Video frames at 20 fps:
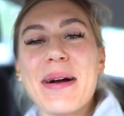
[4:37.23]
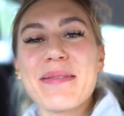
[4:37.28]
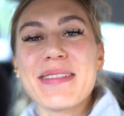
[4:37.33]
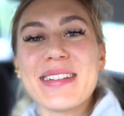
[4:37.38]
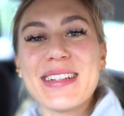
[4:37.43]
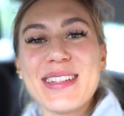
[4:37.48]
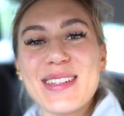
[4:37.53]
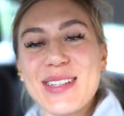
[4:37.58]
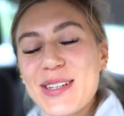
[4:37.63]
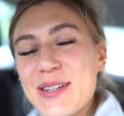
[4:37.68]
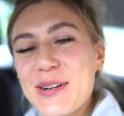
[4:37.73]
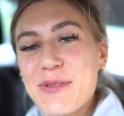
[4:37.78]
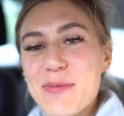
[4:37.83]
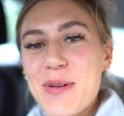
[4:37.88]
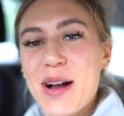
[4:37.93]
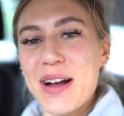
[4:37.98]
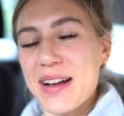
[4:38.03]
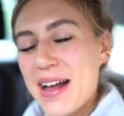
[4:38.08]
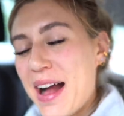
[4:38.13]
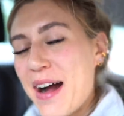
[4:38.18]
I'm gonna do a
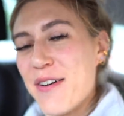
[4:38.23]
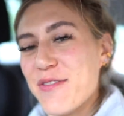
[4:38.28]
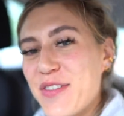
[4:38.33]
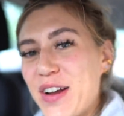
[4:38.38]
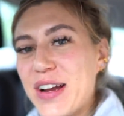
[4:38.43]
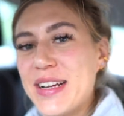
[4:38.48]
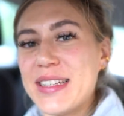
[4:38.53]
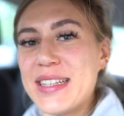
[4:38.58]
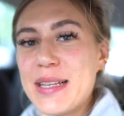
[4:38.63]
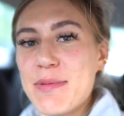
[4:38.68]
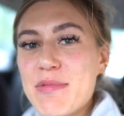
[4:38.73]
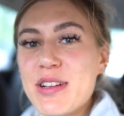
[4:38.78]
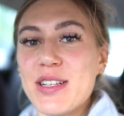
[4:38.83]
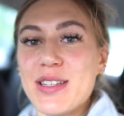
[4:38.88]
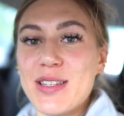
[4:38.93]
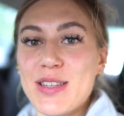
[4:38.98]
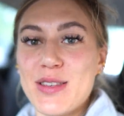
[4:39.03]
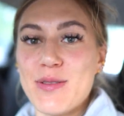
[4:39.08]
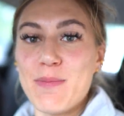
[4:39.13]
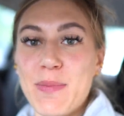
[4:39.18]
workout very similar
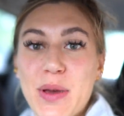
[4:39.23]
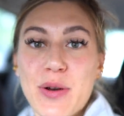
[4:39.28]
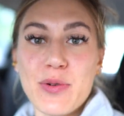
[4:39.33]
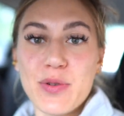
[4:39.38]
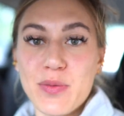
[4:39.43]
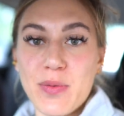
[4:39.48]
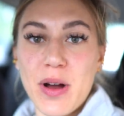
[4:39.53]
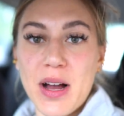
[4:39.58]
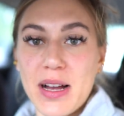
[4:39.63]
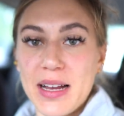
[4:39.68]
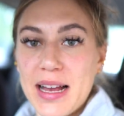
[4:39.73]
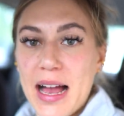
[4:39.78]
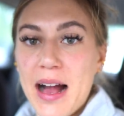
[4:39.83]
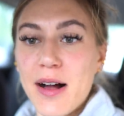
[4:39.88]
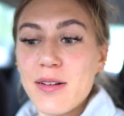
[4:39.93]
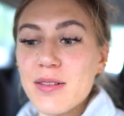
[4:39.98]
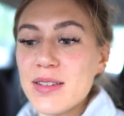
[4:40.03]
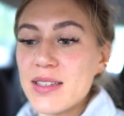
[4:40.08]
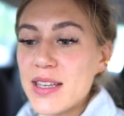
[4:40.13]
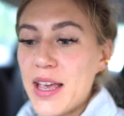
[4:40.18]
to the BUILD
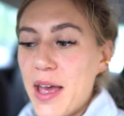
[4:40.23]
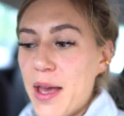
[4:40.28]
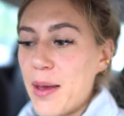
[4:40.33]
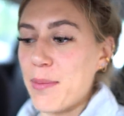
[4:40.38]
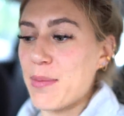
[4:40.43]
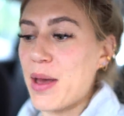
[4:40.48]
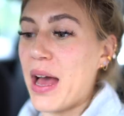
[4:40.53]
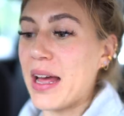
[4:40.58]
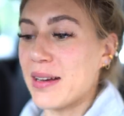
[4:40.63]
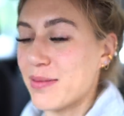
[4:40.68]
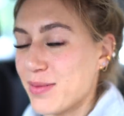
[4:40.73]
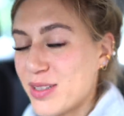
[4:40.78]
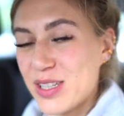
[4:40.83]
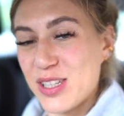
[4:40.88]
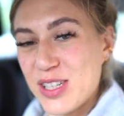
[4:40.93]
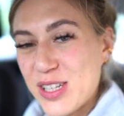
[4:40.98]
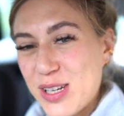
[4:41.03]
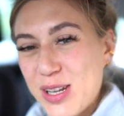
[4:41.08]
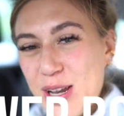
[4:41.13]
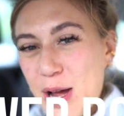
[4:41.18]
workouts, um, and I'm
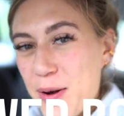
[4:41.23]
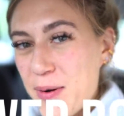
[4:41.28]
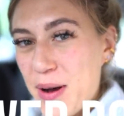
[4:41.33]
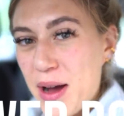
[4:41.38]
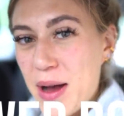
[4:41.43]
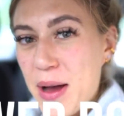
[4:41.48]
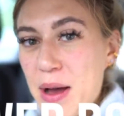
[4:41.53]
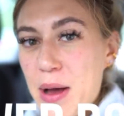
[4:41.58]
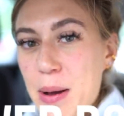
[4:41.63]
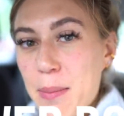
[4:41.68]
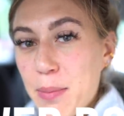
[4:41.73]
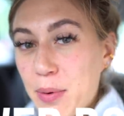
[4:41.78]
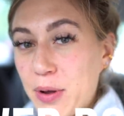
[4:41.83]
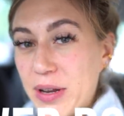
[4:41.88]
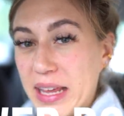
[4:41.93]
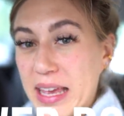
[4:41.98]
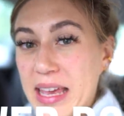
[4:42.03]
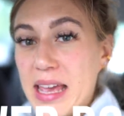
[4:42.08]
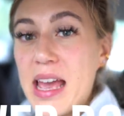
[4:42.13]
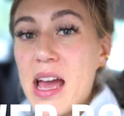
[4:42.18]
gonna do lower
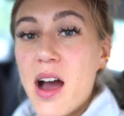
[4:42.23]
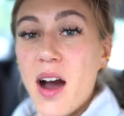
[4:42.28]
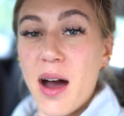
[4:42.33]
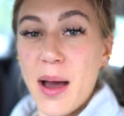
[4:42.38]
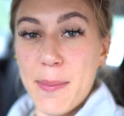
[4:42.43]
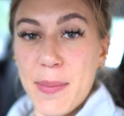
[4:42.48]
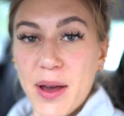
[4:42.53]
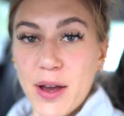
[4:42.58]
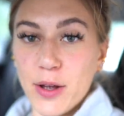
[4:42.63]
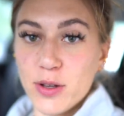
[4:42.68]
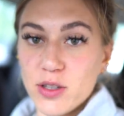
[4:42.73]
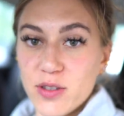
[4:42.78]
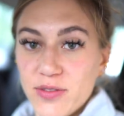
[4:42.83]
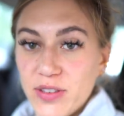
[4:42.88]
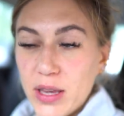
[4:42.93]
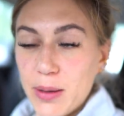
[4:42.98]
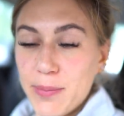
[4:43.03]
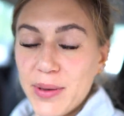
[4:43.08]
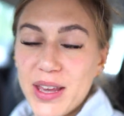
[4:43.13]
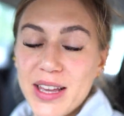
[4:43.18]
body
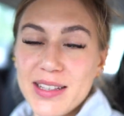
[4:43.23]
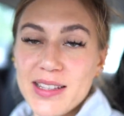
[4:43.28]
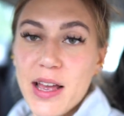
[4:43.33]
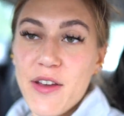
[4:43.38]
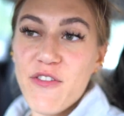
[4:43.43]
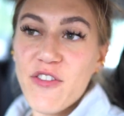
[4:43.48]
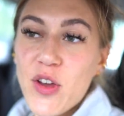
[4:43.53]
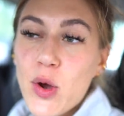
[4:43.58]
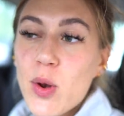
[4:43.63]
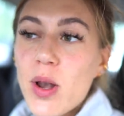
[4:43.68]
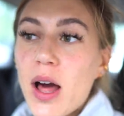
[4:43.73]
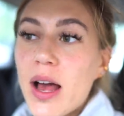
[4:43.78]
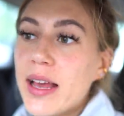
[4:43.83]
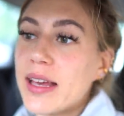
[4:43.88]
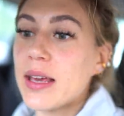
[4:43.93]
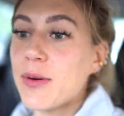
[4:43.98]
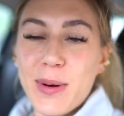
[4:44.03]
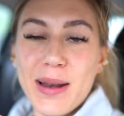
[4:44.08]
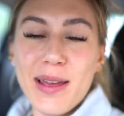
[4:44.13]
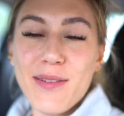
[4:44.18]
hypertrophy because I feel
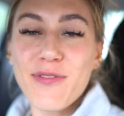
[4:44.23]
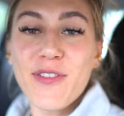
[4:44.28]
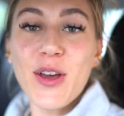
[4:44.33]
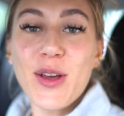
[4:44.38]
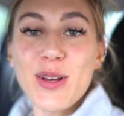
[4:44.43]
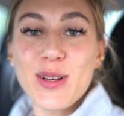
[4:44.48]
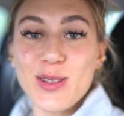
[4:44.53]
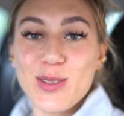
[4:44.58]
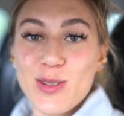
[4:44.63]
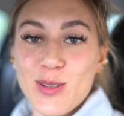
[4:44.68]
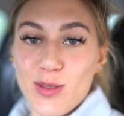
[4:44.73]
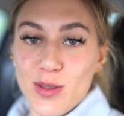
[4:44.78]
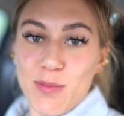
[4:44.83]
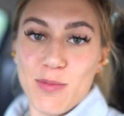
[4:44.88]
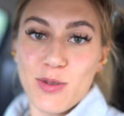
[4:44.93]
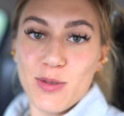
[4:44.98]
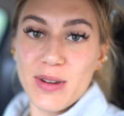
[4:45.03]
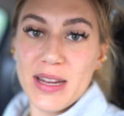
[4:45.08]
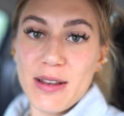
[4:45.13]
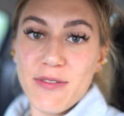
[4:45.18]
like when I focused on the
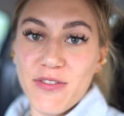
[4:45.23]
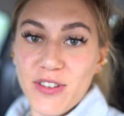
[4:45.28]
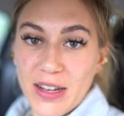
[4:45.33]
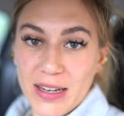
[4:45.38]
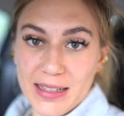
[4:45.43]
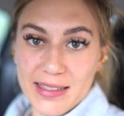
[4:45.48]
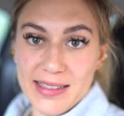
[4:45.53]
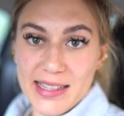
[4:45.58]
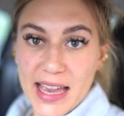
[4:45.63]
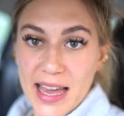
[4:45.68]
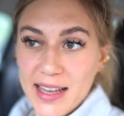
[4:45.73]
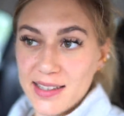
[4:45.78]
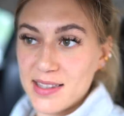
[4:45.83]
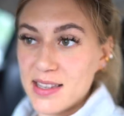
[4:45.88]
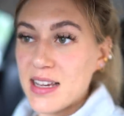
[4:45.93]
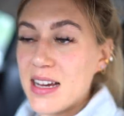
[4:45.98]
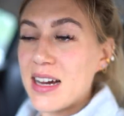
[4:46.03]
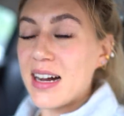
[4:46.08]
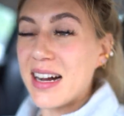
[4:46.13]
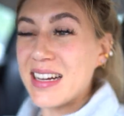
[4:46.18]
marine fitness
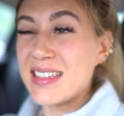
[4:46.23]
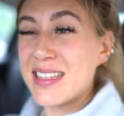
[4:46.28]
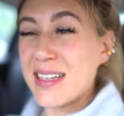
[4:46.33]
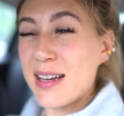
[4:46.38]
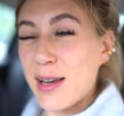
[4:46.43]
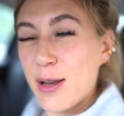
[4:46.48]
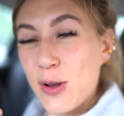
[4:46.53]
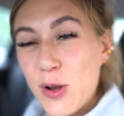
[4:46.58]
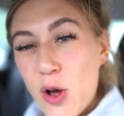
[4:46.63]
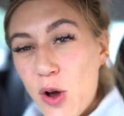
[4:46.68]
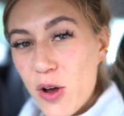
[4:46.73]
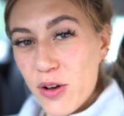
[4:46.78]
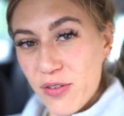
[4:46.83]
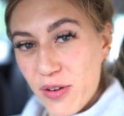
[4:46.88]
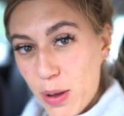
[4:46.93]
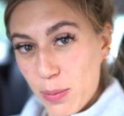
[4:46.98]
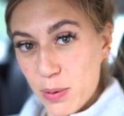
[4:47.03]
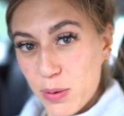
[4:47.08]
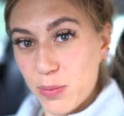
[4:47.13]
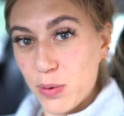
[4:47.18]
test, I did a lot of
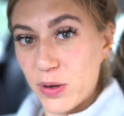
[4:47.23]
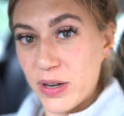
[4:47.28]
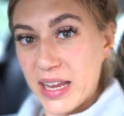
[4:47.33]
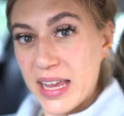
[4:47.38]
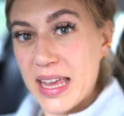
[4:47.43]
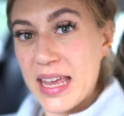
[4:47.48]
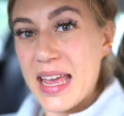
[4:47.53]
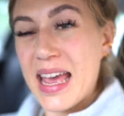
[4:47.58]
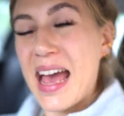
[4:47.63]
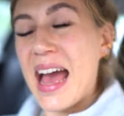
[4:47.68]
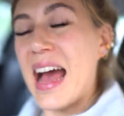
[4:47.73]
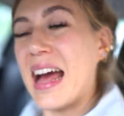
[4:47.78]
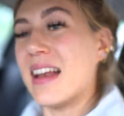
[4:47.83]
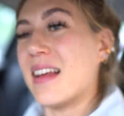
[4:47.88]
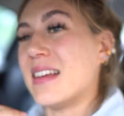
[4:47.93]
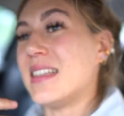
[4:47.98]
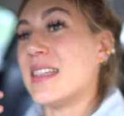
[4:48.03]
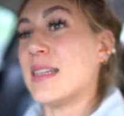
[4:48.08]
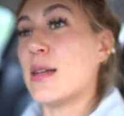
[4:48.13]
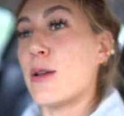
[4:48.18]
upper body and
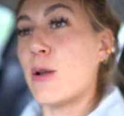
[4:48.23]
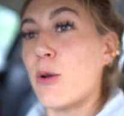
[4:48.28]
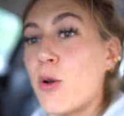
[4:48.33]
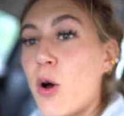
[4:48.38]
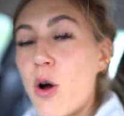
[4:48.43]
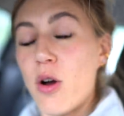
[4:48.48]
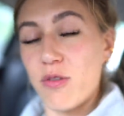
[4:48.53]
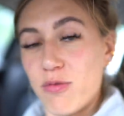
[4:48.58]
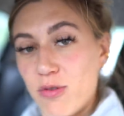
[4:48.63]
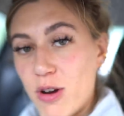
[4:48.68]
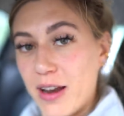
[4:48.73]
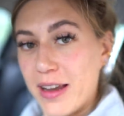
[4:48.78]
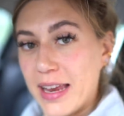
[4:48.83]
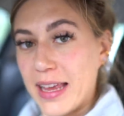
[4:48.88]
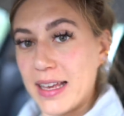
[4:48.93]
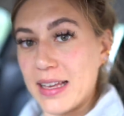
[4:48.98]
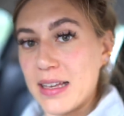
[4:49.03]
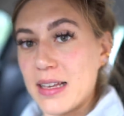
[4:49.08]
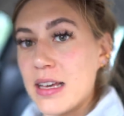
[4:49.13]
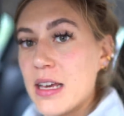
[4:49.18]
I did a lot of
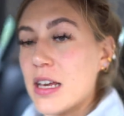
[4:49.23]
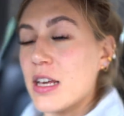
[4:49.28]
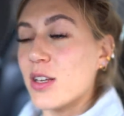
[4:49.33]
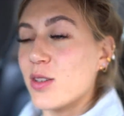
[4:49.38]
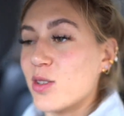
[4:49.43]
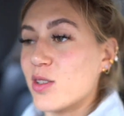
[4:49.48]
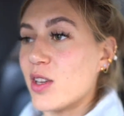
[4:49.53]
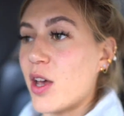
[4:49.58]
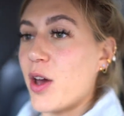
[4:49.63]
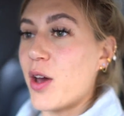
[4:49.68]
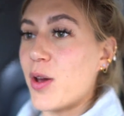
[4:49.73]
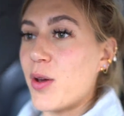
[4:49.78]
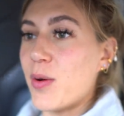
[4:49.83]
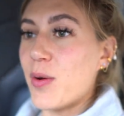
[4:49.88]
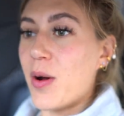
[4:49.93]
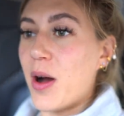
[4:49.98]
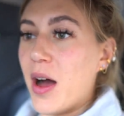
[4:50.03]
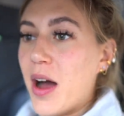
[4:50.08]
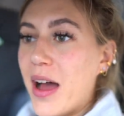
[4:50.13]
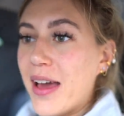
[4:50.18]
running.
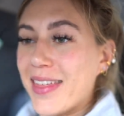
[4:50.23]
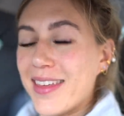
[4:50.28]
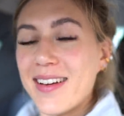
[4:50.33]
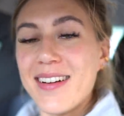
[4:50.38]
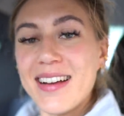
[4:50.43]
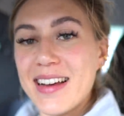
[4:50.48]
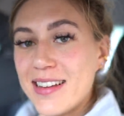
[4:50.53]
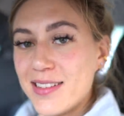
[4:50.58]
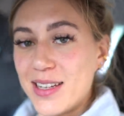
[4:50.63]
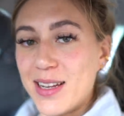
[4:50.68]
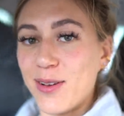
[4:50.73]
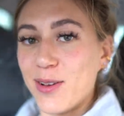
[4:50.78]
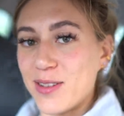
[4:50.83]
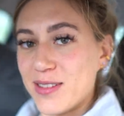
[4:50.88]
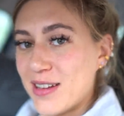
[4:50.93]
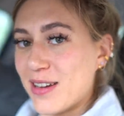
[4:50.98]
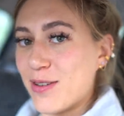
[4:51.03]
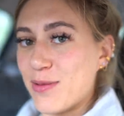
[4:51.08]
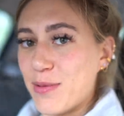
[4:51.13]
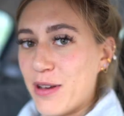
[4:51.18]
So I think I actually
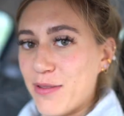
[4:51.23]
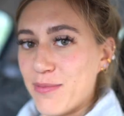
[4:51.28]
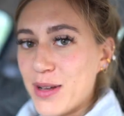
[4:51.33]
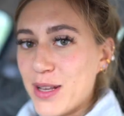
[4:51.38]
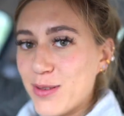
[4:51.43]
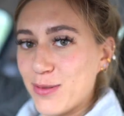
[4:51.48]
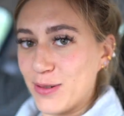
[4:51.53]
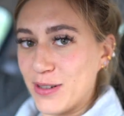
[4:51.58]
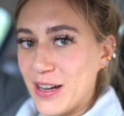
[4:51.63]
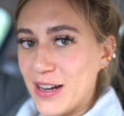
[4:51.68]
lost a little bit of muscle,